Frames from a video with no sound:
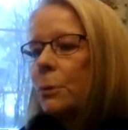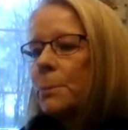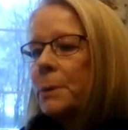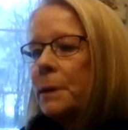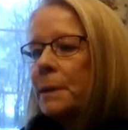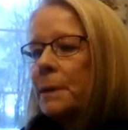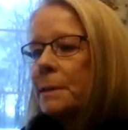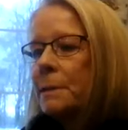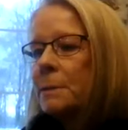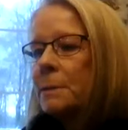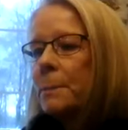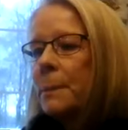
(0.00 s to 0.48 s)
will
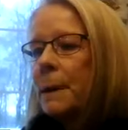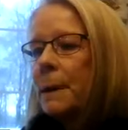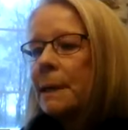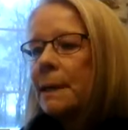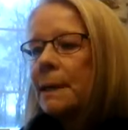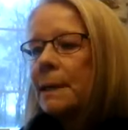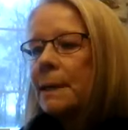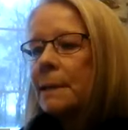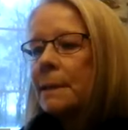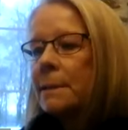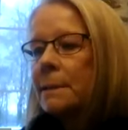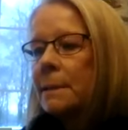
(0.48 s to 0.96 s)
be as
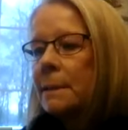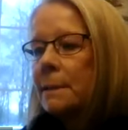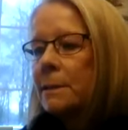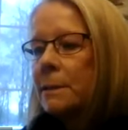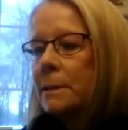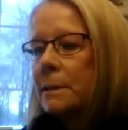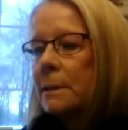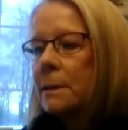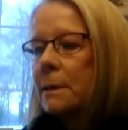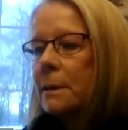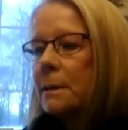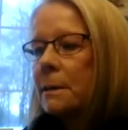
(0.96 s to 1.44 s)
many as
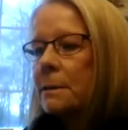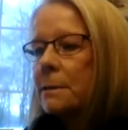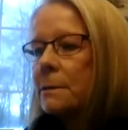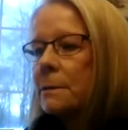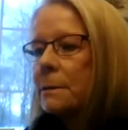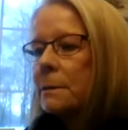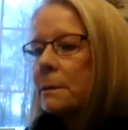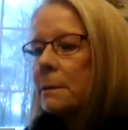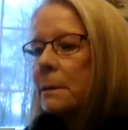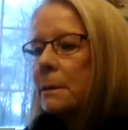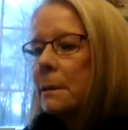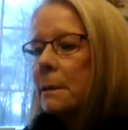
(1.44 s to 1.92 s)
the
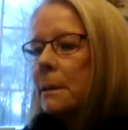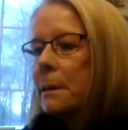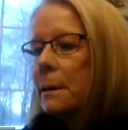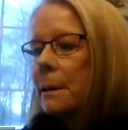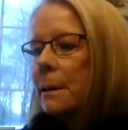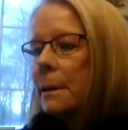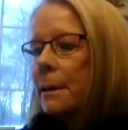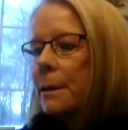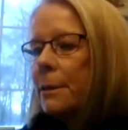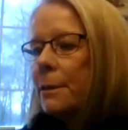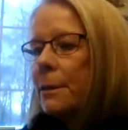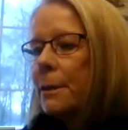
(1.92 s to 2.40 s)
stars."
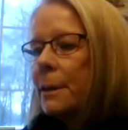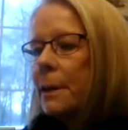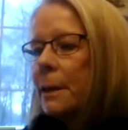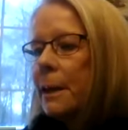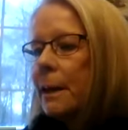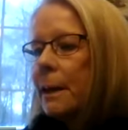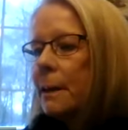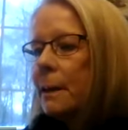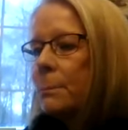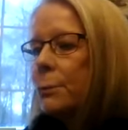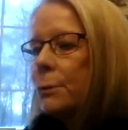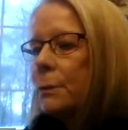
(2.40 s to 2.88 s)

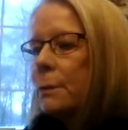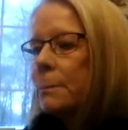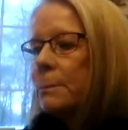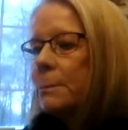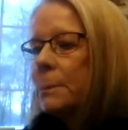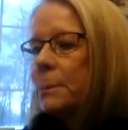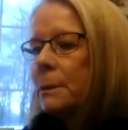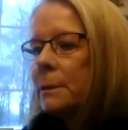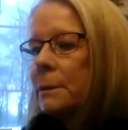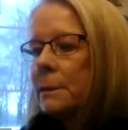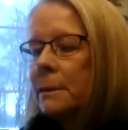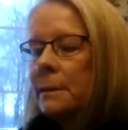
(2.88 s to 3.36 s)
Then
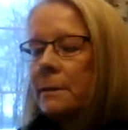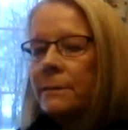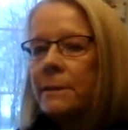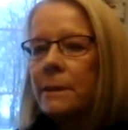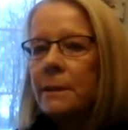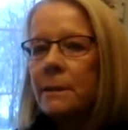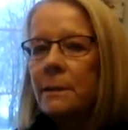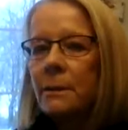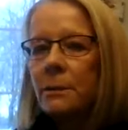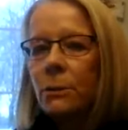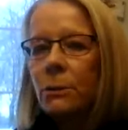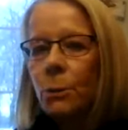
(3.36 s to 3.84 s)
Abram
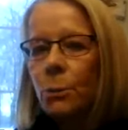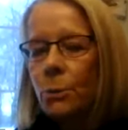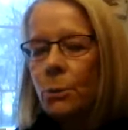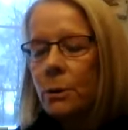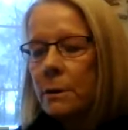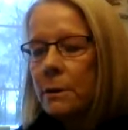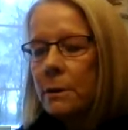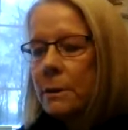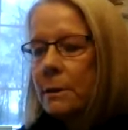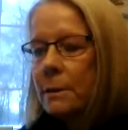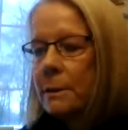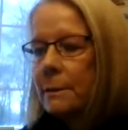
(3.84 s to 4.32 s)
believed in the
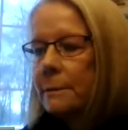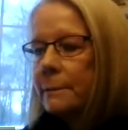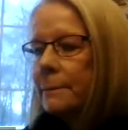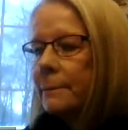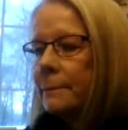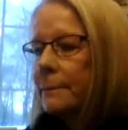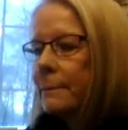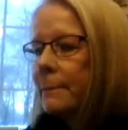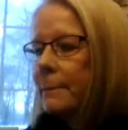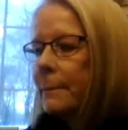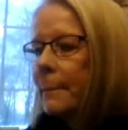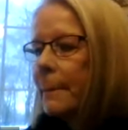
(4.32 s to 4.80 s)
Lord,
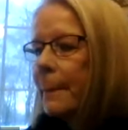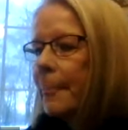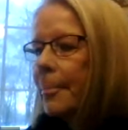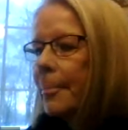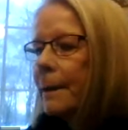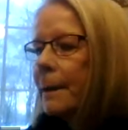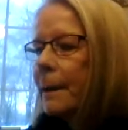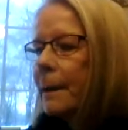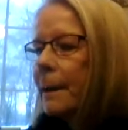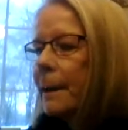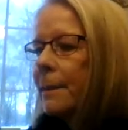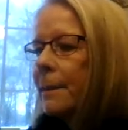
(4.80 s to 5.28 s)

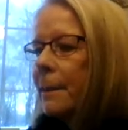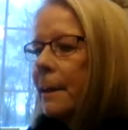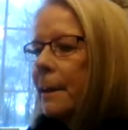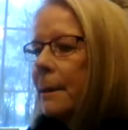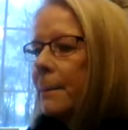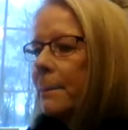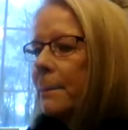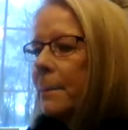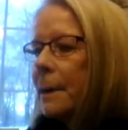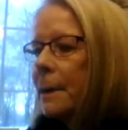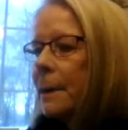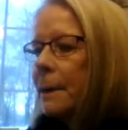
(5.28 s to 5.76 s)
and
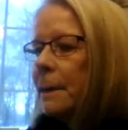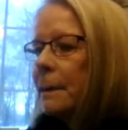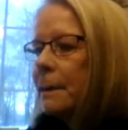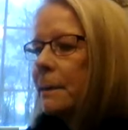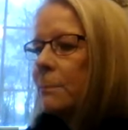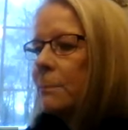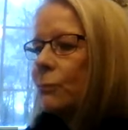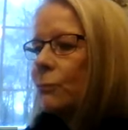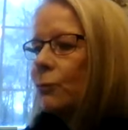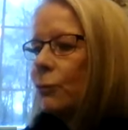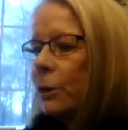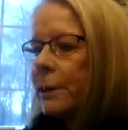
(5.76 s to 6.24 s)
that made
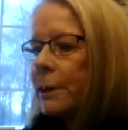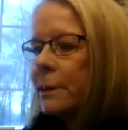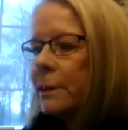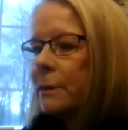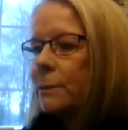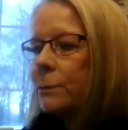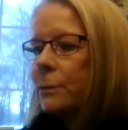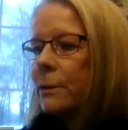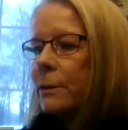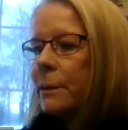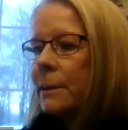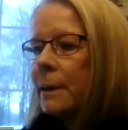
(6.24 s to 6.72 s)
him
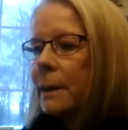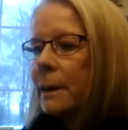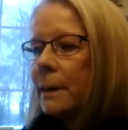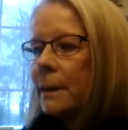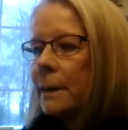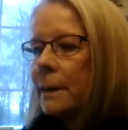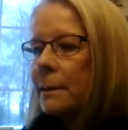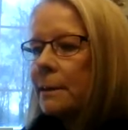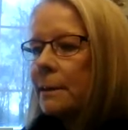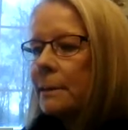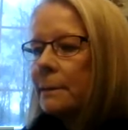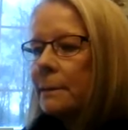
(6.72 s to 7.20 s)
right with
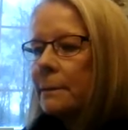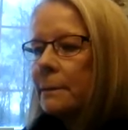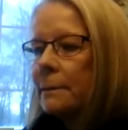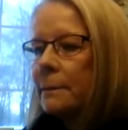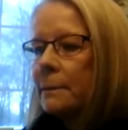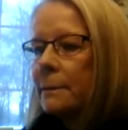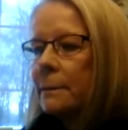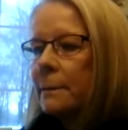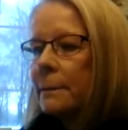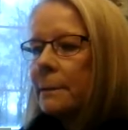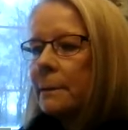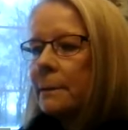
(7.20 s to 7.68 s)
God.
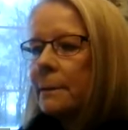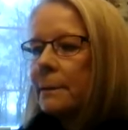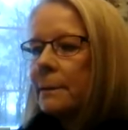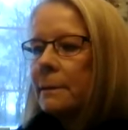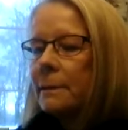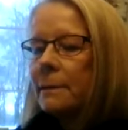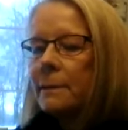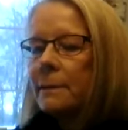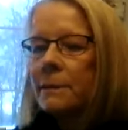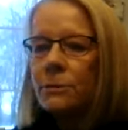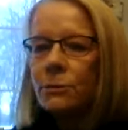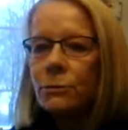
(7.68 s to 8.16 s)

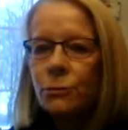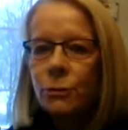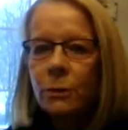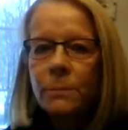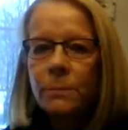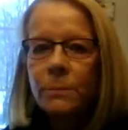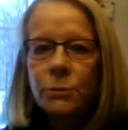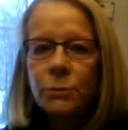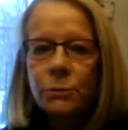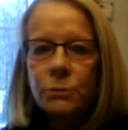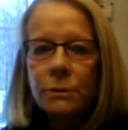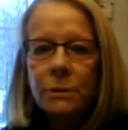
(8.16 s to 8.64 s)
These
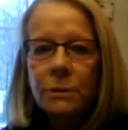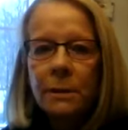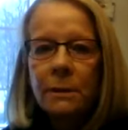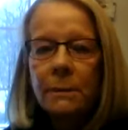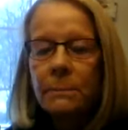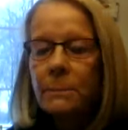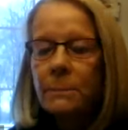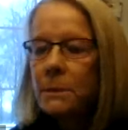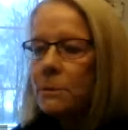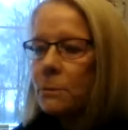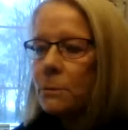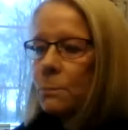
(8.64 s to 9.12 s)
scriptures
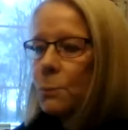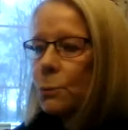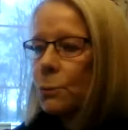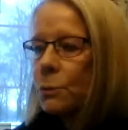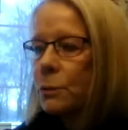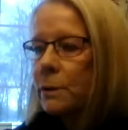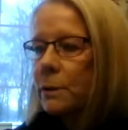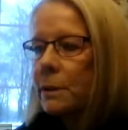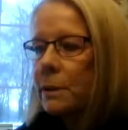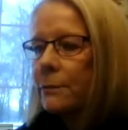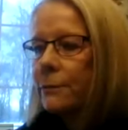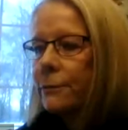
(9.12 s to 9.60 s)
come this
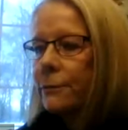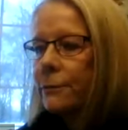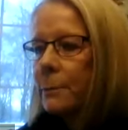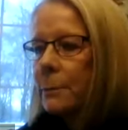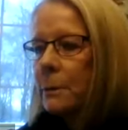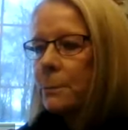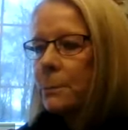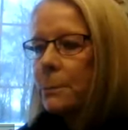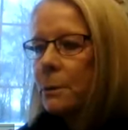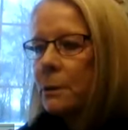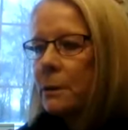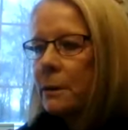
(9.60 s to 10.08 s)
morning
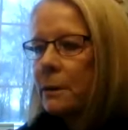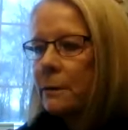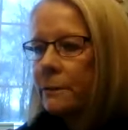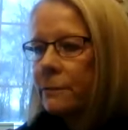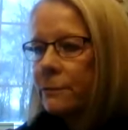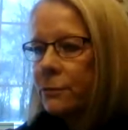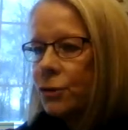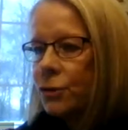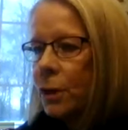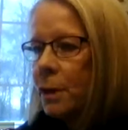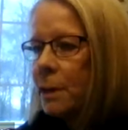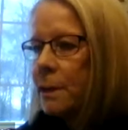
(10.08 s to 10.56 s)
from the book
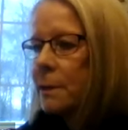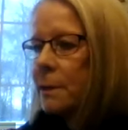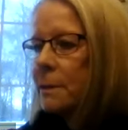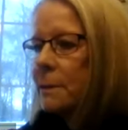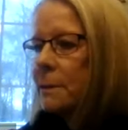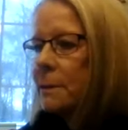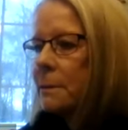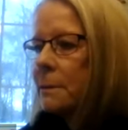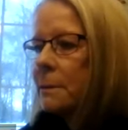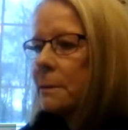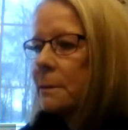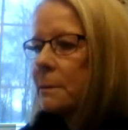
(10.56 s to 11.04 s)
of
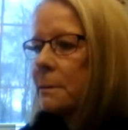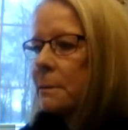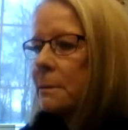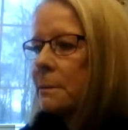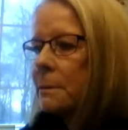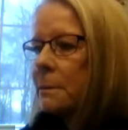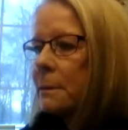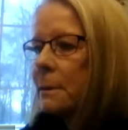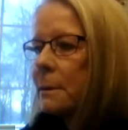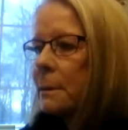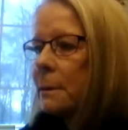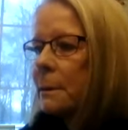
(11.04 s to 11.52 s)

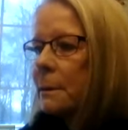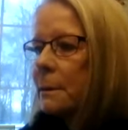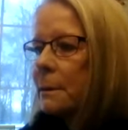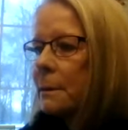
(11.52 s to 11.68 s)
Genesis,